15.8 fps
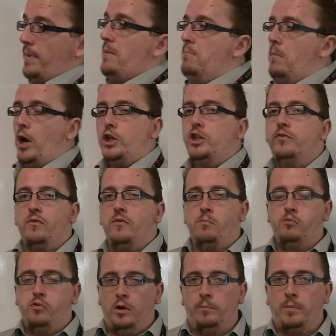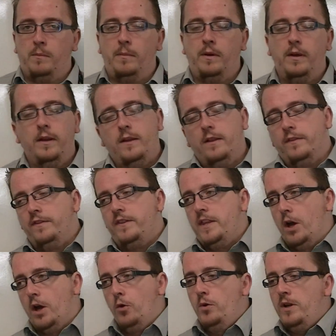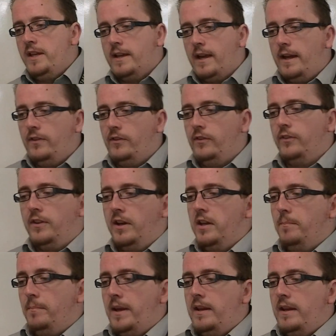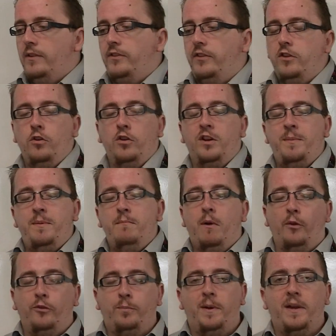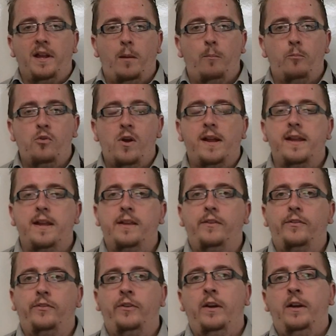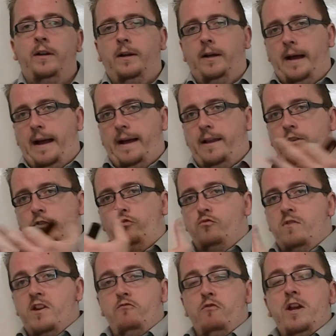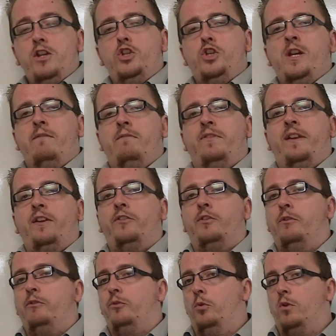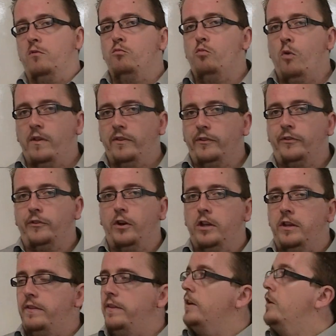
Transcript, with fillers: be much of a problem. The only case is going to be is that you're going to be multiplying out brackets and rearranging everything so it's all on one side of the